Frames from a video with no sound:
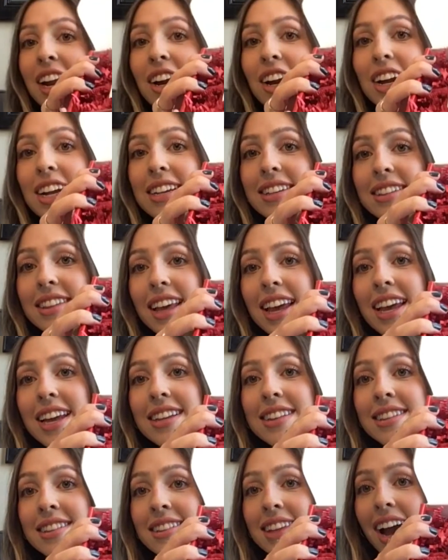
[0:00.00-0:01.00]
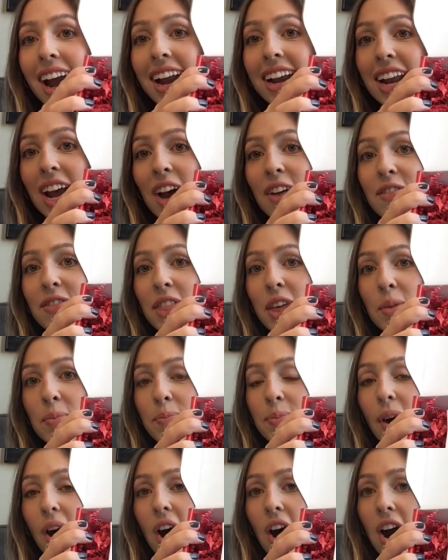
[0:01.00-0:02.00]
is the inside of the
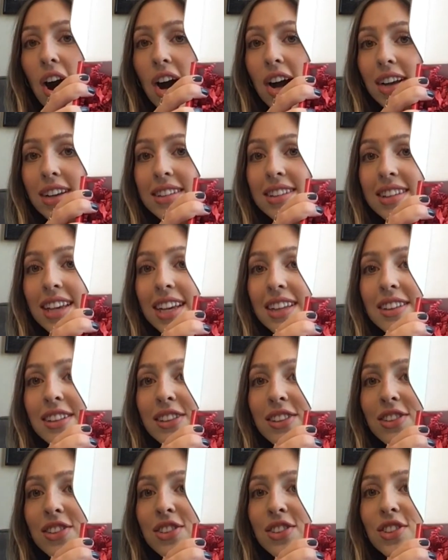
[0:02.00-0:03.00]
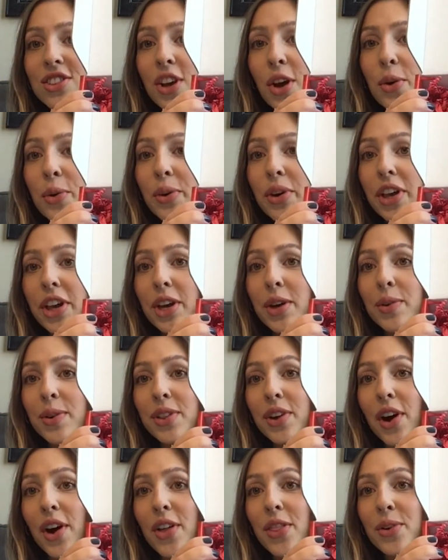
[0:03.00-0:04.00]
box. It looks so cute with
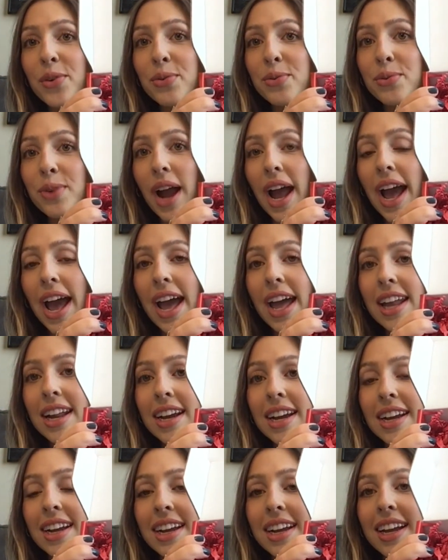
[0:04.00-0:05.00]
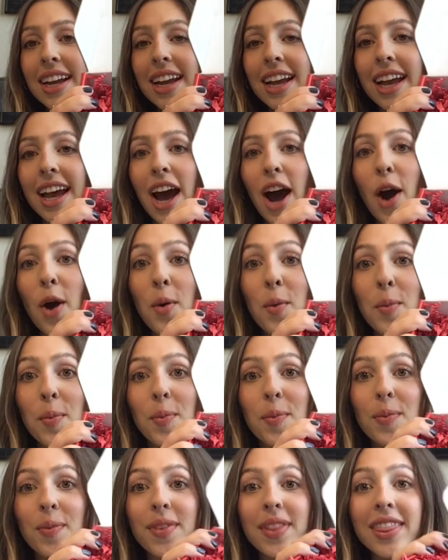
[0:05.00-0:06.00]
all the red. Oh,
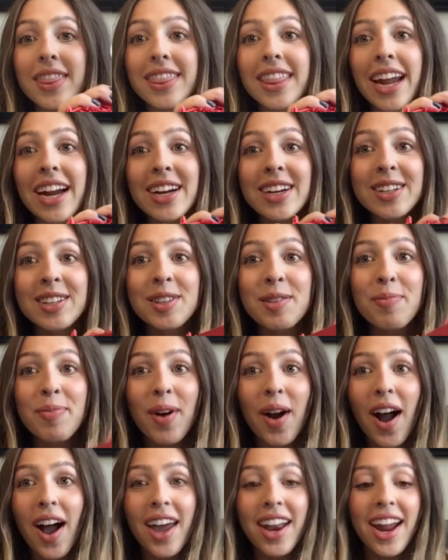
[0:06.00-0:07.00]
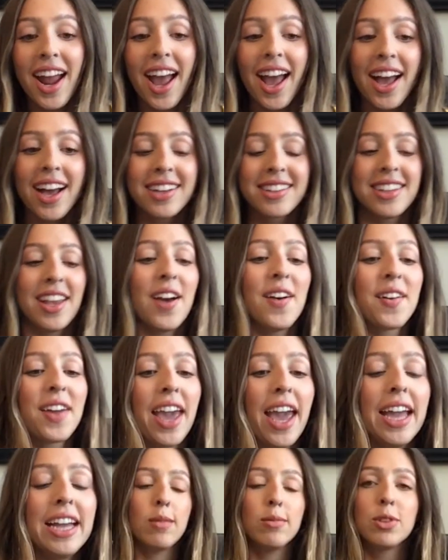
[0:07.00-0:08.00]
there's the products.
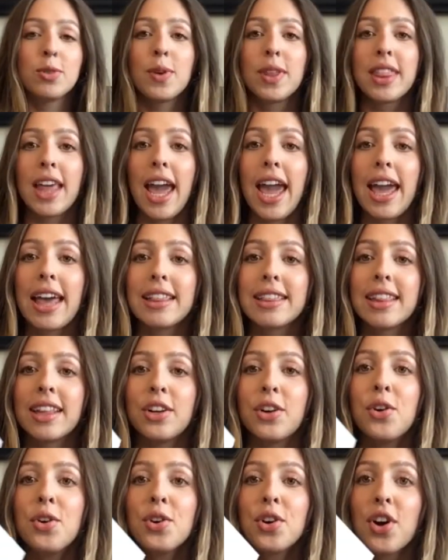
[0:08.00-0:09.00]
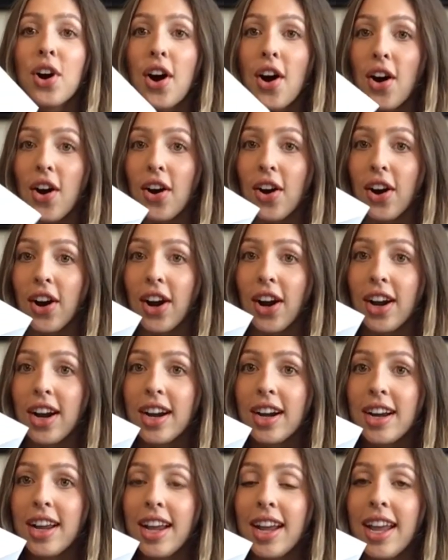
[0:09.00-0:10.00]
Okay, it comes with a little
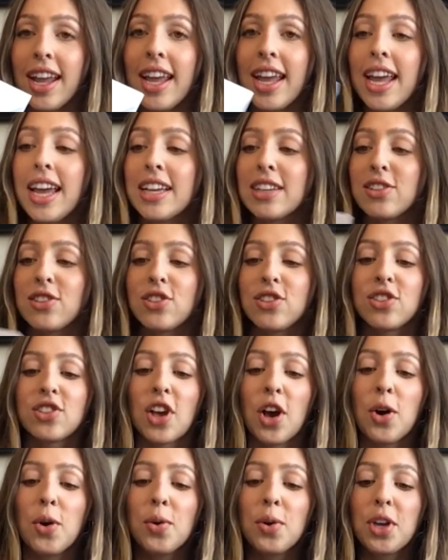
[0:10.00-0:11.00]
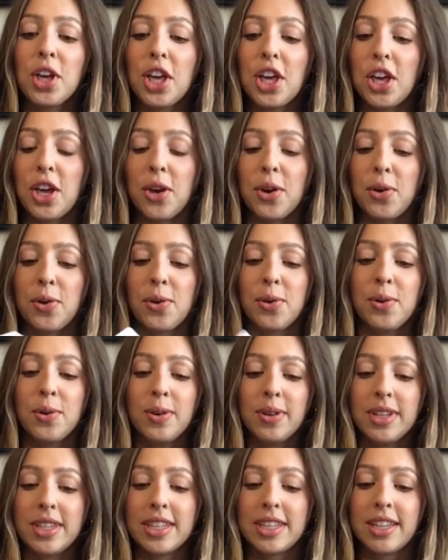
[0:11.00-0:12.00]
card. So
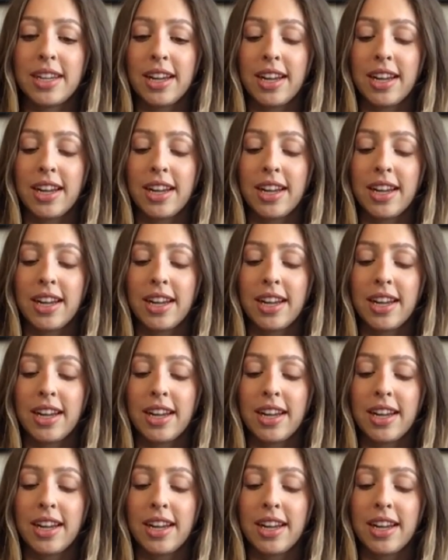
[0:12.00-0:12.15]
cute.